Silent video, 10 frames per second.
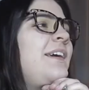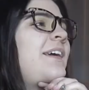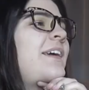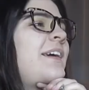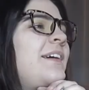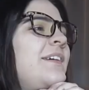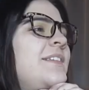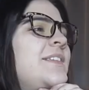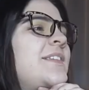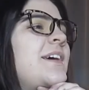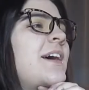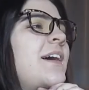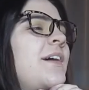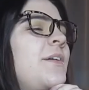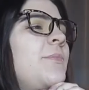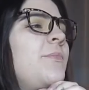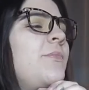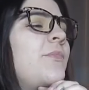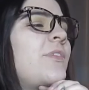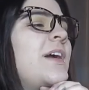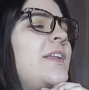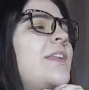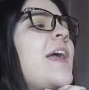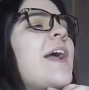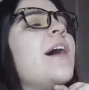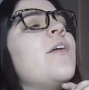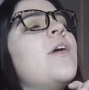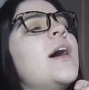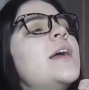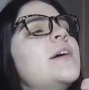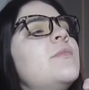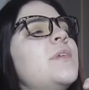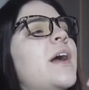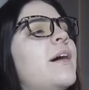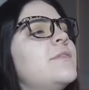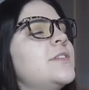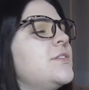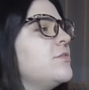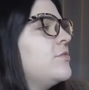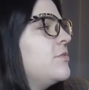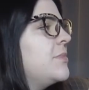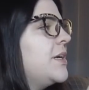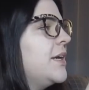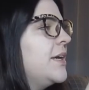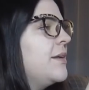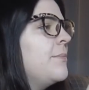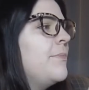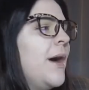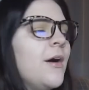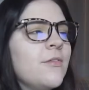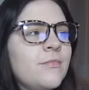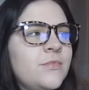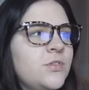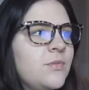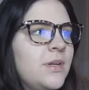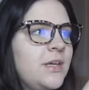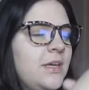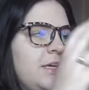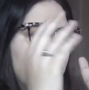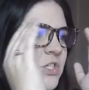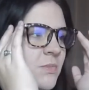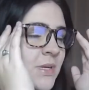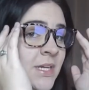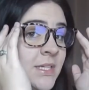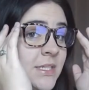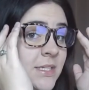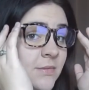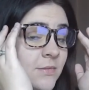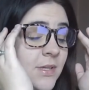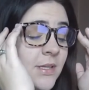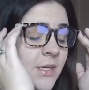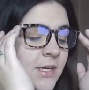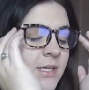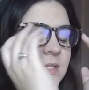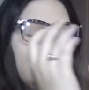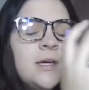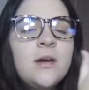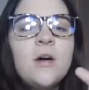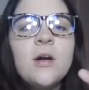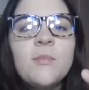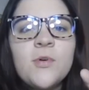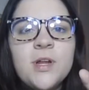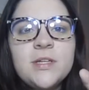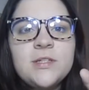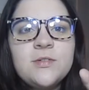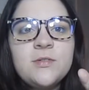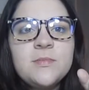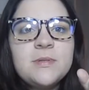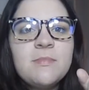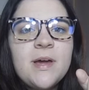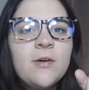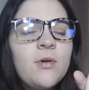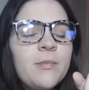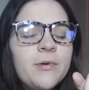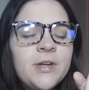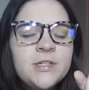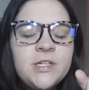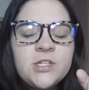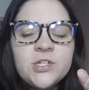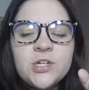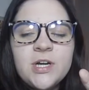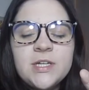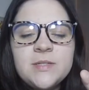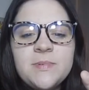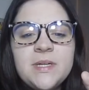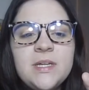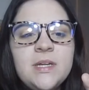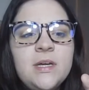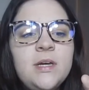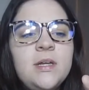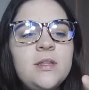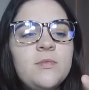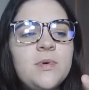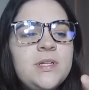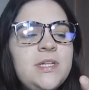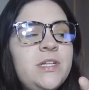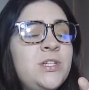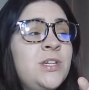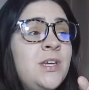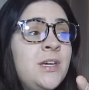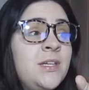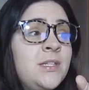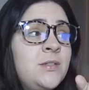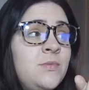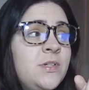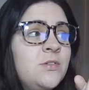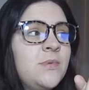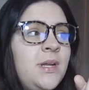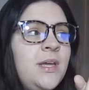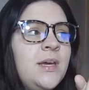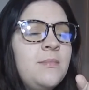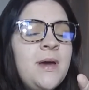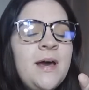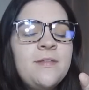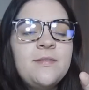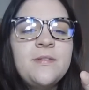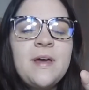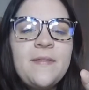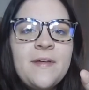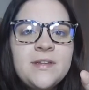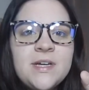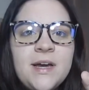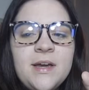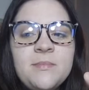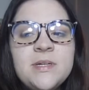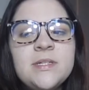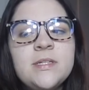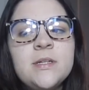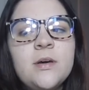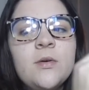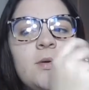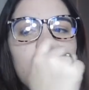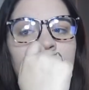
and right now we have Zoom in about 20-ish minutes with the kids. Our morning Zooms, my cooperating teacher has been the one teaching. We do reading and math at that time, and so